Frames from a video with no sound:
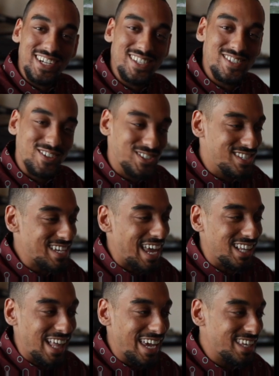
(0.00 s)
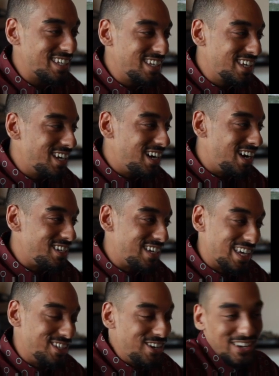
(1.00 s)
And so it's just kind of like,
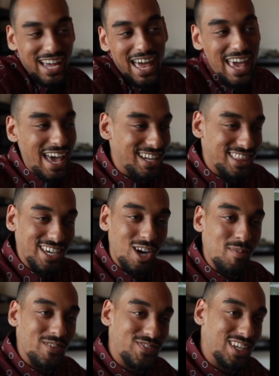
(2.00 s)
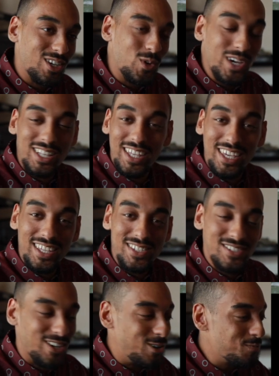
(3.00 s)
kind of had to think on my feet quickly. And
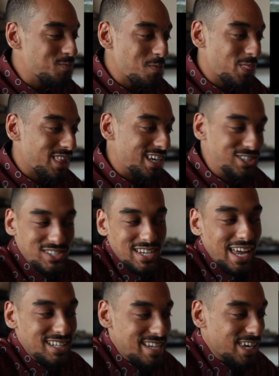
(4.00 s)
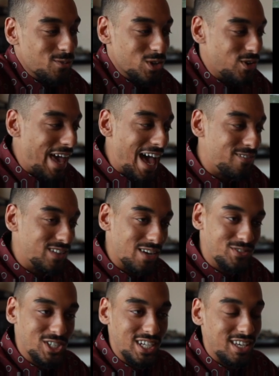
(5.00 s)
so it's just kind of taking what you have,
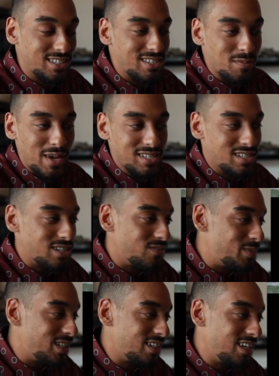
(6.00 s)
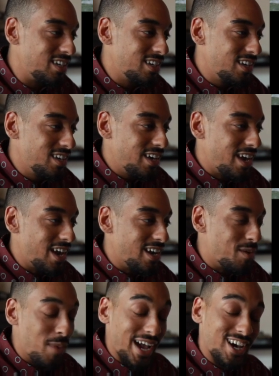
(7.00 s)
leveraging it to the best of your ability.
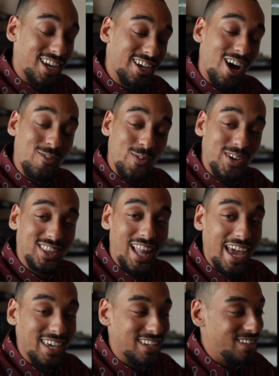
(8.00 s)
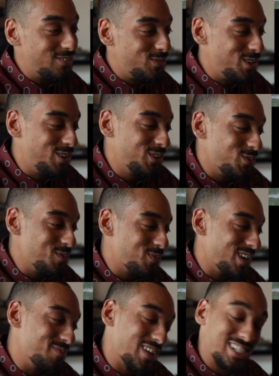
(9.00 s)
And by cutting off one light, we
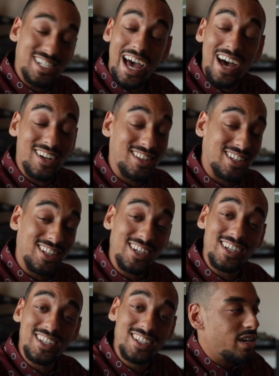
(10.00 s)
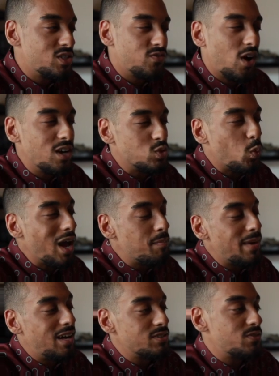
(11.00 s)
pretty much dialed in the look. As far as white
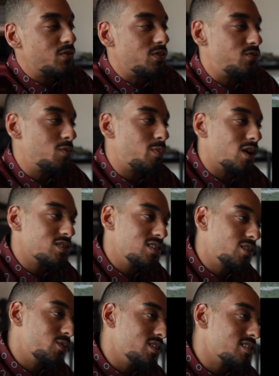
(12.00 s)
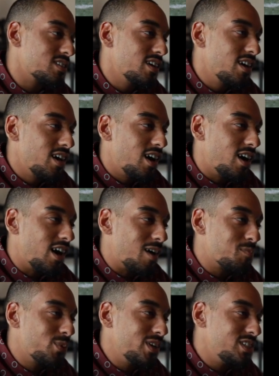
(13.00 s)
balance for the football sequence,
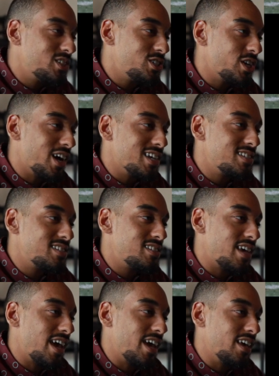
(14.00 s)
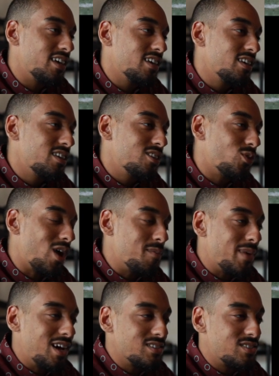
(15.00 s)
I'm pretty sure I set the white
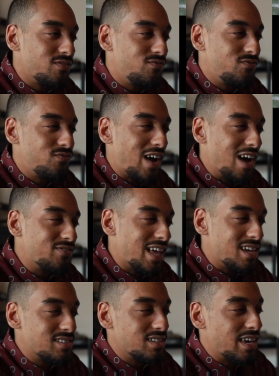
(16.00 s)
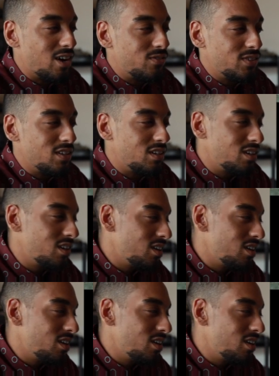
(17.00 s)
balance at 5,000 Kelvin.